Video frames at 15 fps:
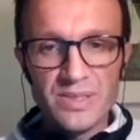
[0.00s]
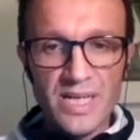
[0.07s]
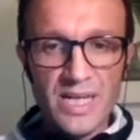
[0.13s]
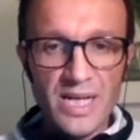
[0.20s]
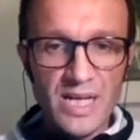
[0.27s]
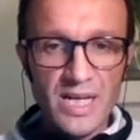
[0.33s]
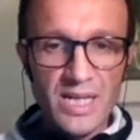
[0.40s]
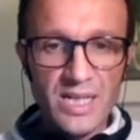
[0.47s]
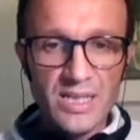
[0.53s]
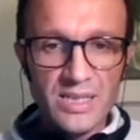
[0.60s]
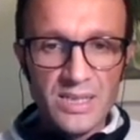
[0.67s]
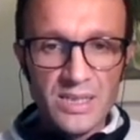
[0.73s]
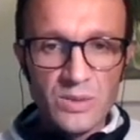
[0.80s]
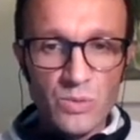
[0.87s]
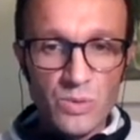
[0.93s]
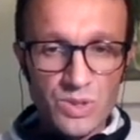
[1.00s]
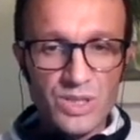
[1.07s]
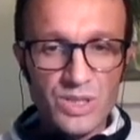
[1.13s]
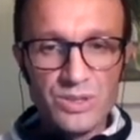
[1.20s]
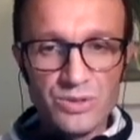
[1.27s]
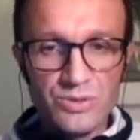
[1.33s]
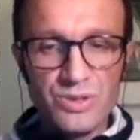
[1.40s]
that
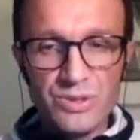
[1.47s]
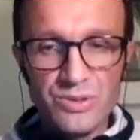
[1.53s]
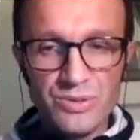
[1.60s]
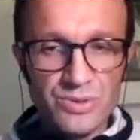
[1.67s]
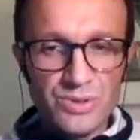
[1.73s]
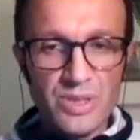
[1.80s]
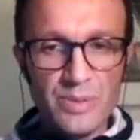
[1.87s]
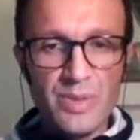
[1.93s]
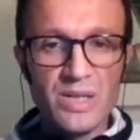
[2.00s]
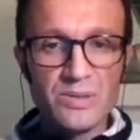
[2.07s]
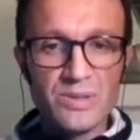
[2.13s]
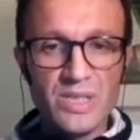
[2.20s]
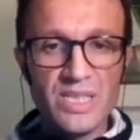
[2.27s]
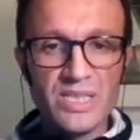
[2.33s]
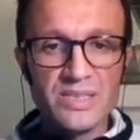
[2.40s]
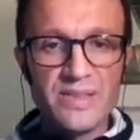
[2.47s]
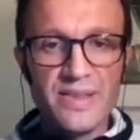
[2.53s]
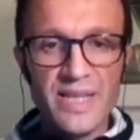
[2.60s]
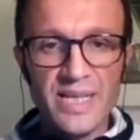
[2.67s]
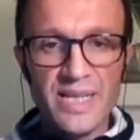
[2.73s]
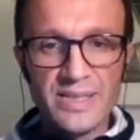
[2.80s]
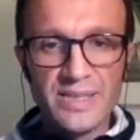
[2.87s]
was introduced about
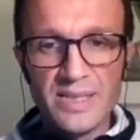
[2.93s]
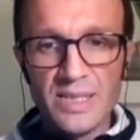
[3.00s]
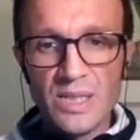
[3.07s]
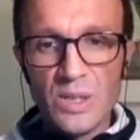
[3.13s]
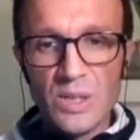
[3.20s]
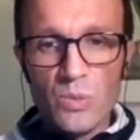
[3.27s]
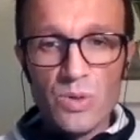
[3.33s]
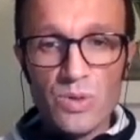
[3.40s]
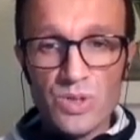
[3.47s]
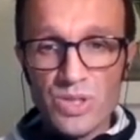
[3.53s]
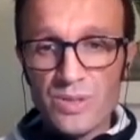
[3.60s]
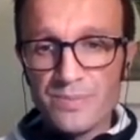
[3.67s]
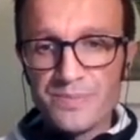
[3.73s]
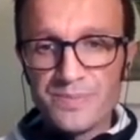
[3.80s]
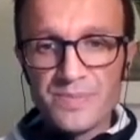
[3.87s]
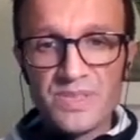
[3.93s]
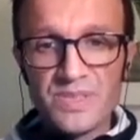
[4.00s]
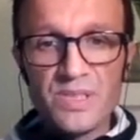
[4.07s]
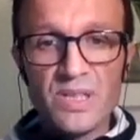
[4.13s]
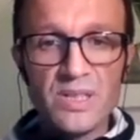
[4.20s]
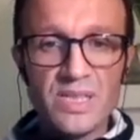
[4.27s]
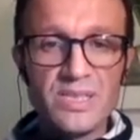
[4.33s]
Xthin was
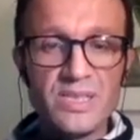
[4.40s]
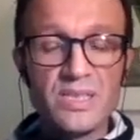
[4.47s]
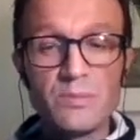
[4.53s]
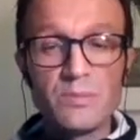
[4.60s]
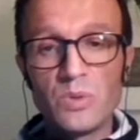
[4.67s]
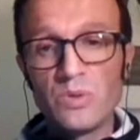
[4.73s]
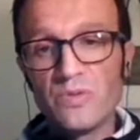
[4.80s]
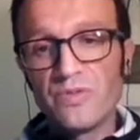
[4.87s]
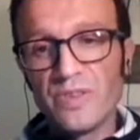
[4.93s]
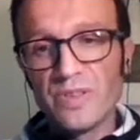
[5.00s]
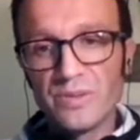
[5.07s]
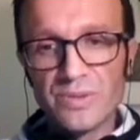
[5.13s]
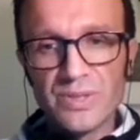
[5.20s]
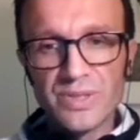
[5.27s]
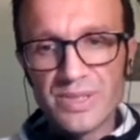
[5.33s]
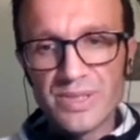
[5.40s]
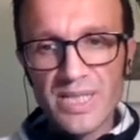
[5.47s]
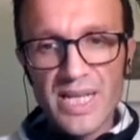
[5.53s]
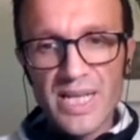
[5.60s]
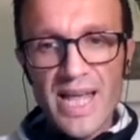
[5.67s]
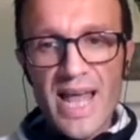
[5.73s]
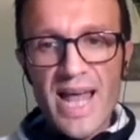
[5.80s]
targeting Bloom
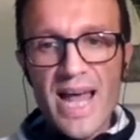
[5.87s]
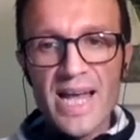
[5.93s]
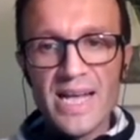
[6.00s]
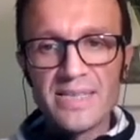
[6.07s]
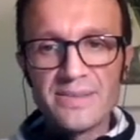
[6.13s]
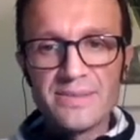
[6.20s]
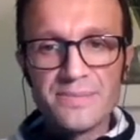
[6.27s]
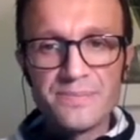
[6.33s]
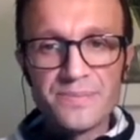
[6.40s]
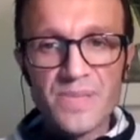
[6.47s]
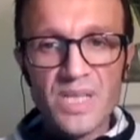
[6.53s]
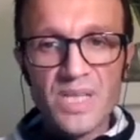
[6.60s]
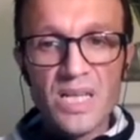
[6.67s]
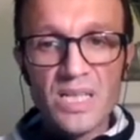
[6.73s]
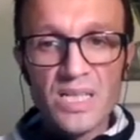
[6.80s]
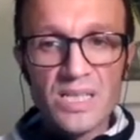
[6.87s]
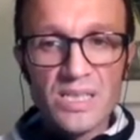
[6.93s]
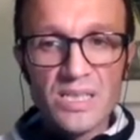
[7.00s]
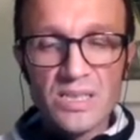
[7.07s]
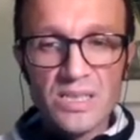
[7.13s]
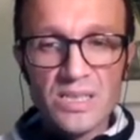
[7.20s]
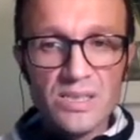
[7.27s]
filters and
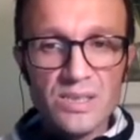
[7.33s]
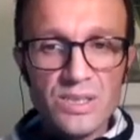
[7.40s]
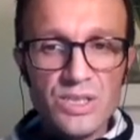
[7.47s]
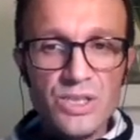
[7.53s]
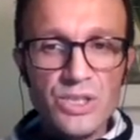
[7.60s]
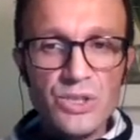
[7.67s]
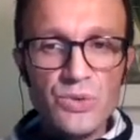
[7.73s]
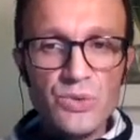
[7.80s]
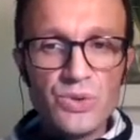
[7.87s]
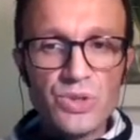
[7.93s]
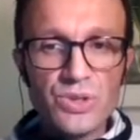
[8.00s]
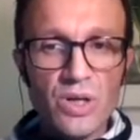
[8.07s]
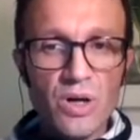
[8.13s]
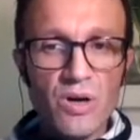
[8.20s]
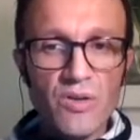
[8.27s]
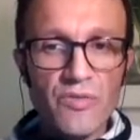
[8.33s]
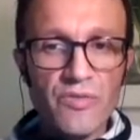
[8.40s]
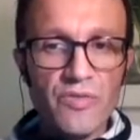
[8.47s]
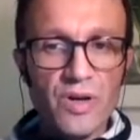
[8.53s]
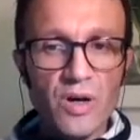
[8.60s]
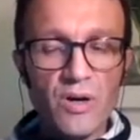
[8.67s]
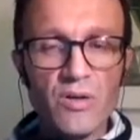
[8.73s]
the use of
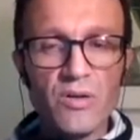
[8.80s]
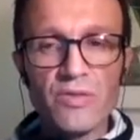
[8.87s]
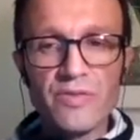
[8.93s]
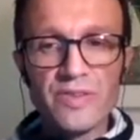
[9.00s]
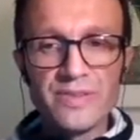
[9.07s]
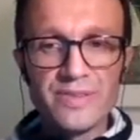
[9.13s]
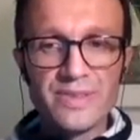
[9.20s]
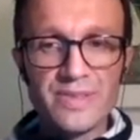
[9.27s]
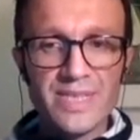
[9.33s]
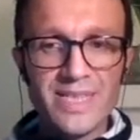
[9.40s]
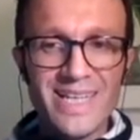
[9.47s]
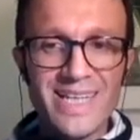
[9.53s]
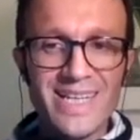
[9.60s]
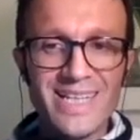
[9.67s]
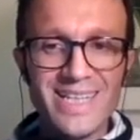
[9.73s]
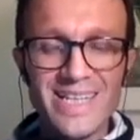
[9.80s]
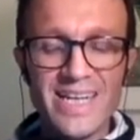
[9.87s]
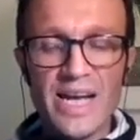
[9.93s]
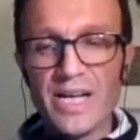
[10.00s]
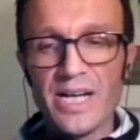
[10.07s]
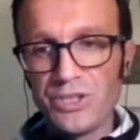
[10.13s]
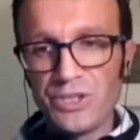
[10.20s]
orphan
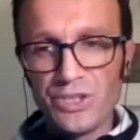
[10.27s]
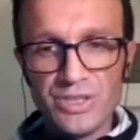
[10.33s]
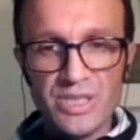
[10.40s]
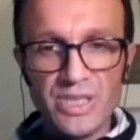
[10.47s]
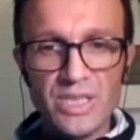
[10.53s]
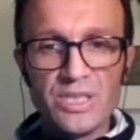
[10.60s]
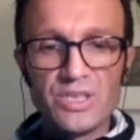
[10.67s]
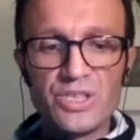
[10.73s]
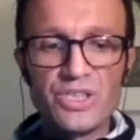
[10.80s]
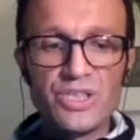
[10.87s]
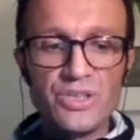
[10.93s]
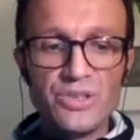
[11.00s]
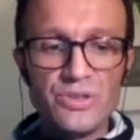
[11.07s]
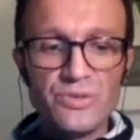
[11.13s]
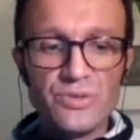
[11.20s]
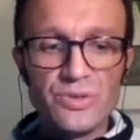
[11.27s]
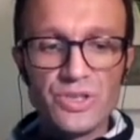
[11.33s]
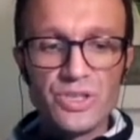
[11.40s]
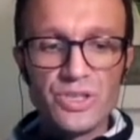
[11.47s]
cache to